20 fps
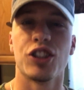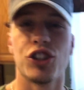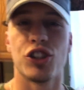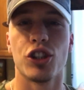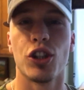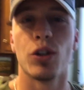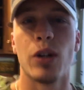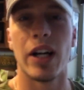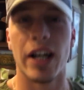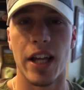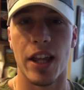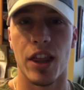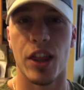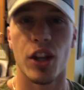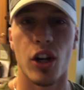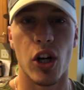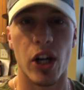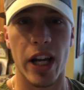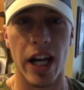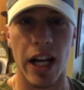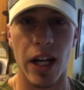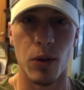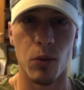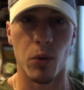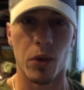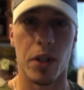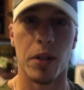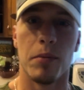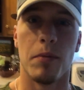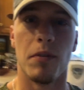so I thought I
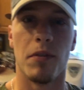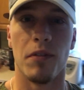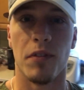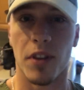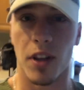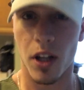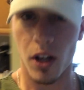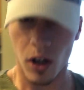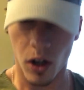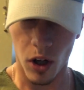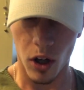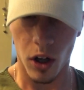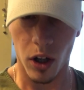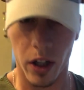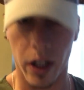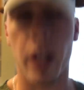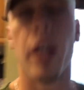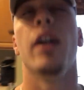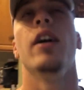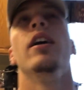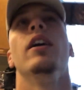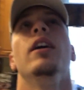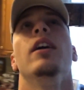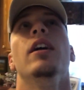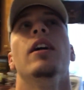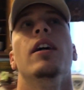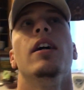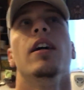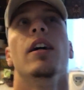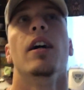would vlog
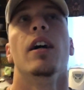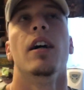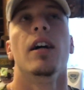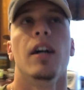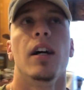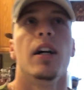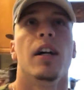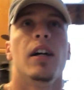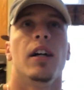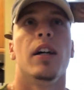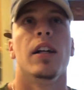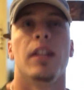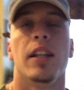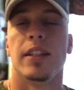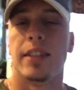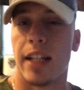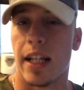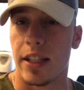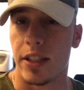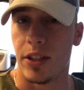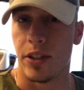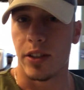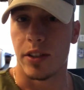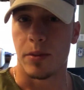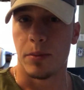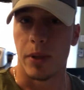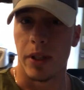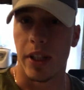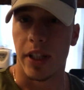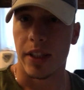the tattoo
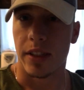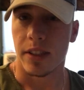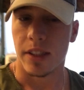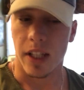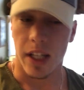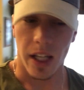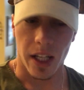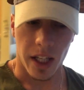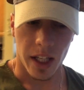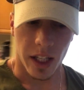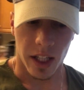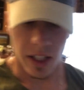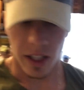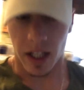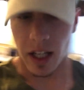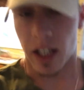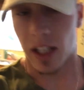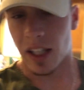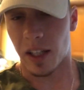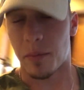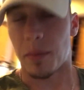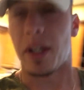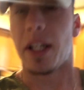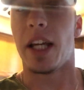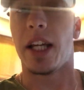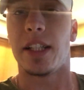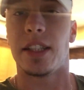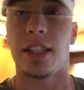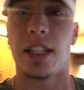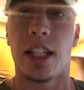experience and kind of like my
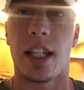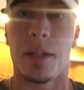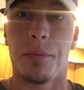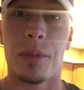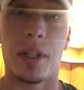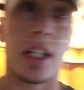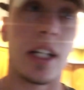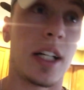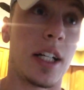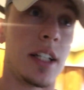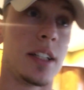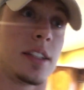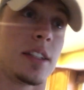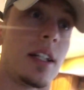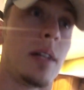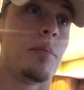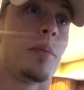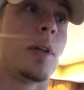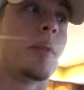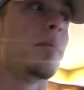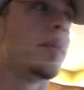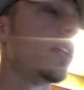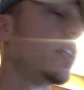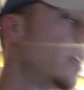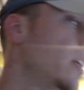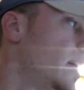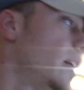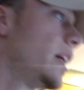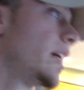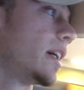day today because I'm gonna be
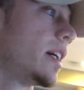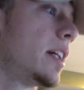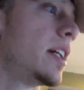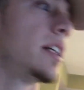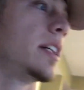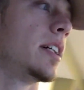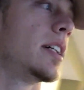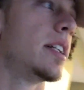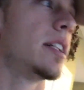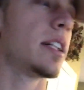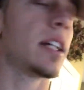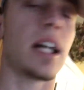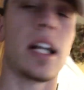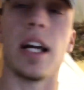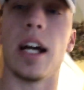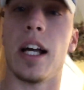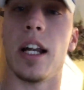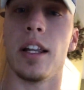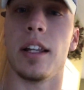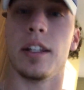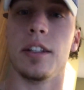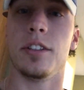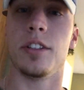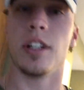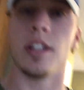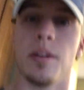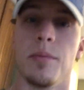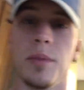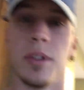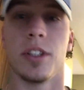knee kind of out of the
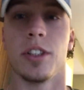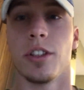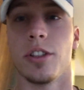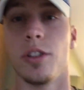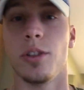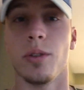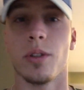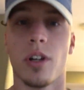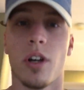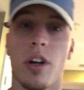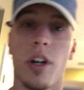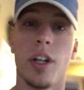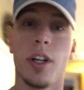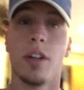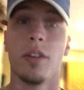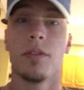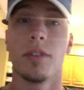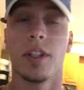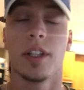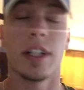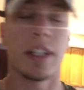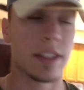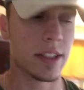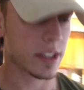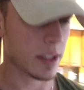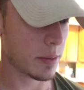gym and just doing cardio for the next